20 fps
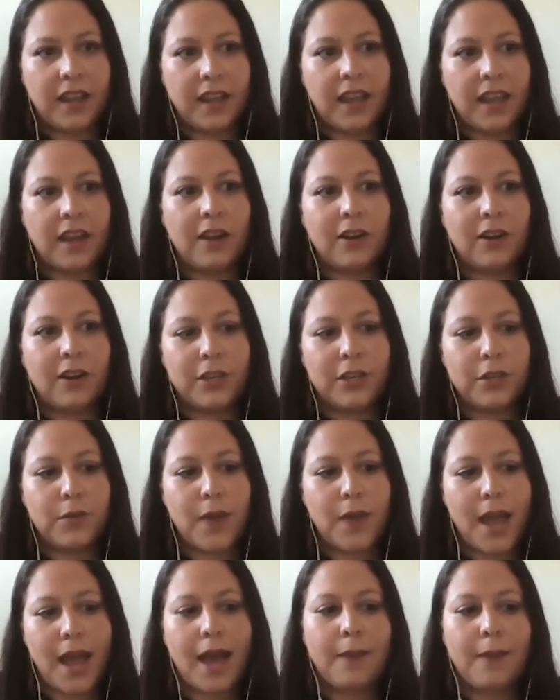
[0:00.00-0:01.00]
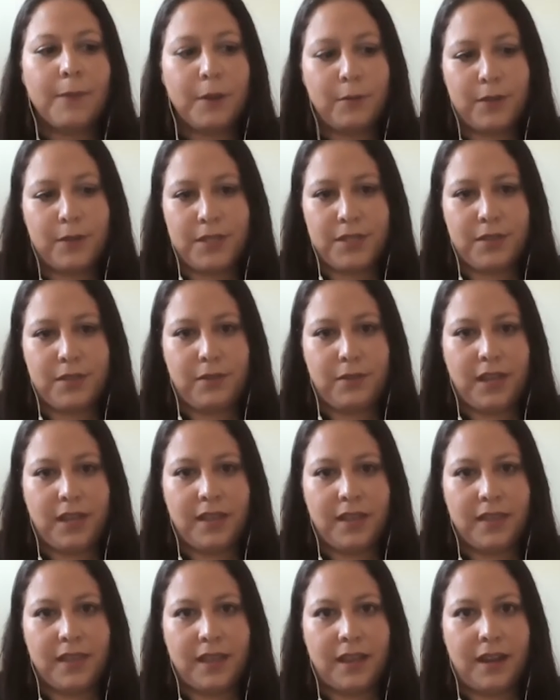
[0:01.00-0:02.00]
and are you happy once you get
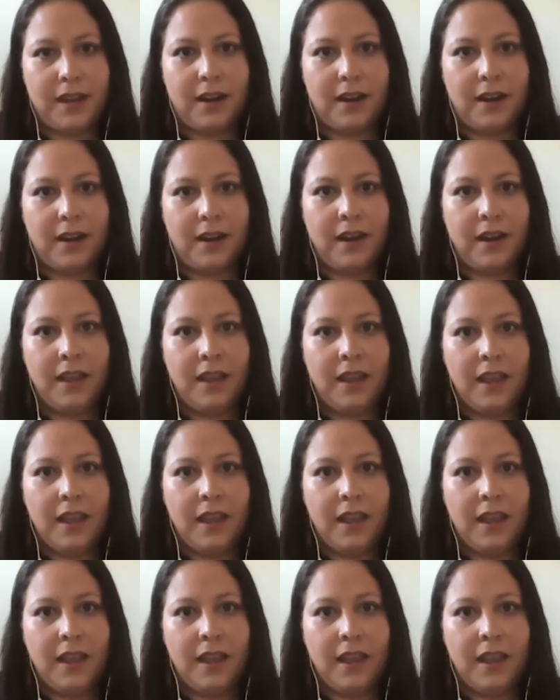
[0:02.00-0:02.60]
there?